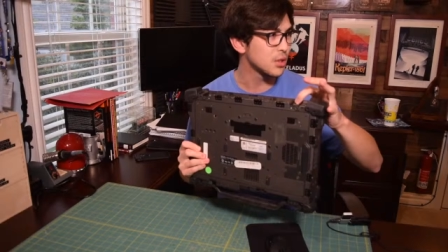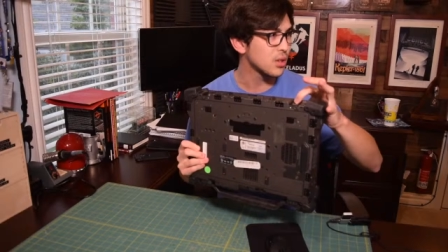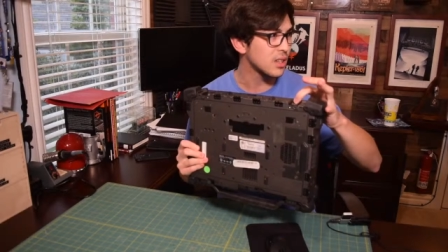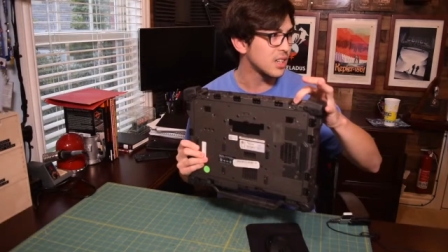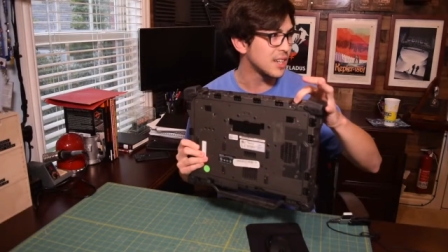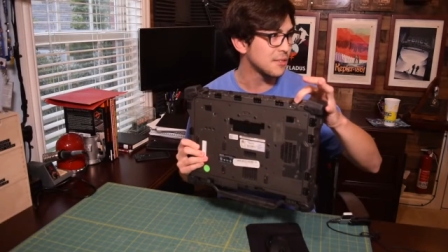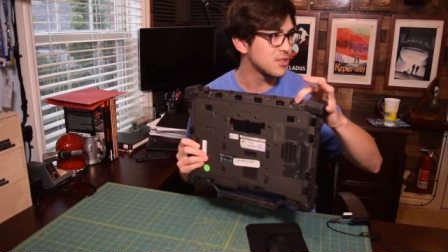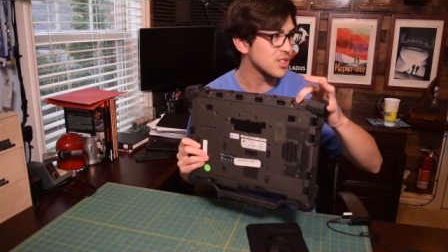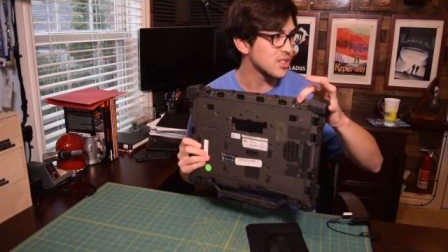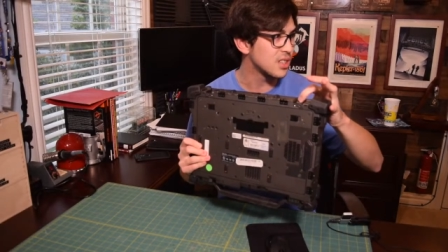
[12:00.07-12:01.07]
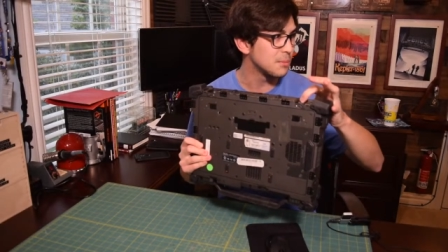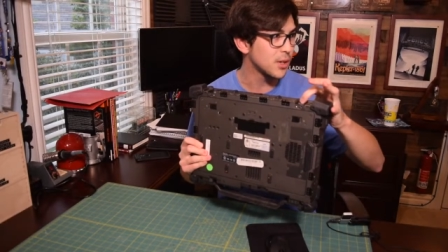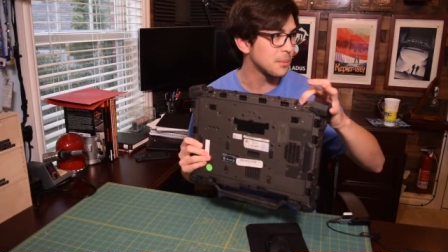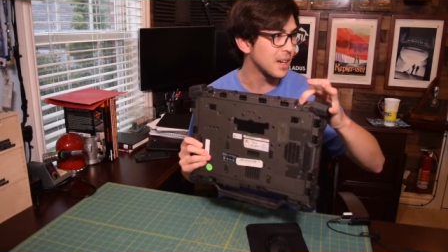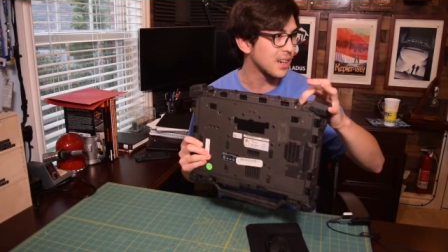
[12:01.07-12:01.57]
took it off and just didn't
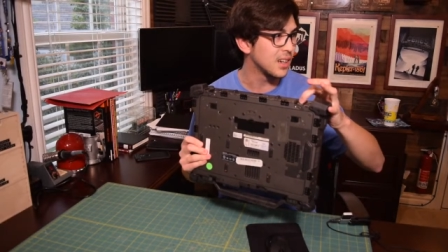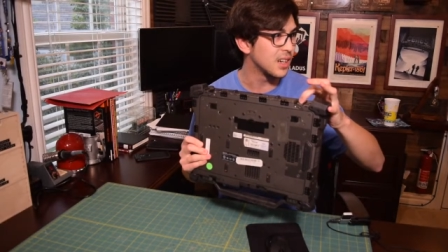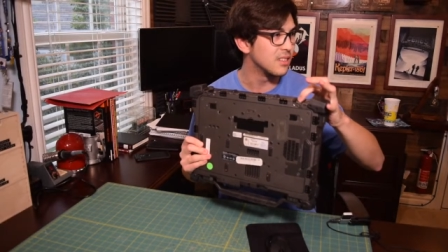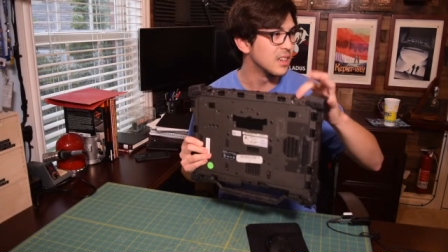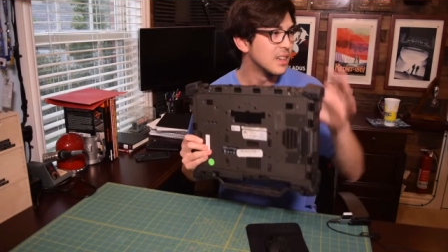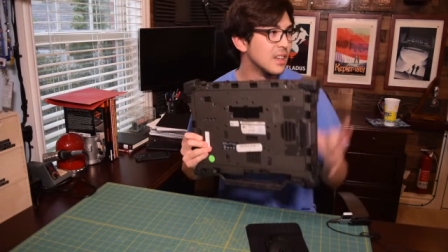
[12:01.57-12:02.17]
put it back on.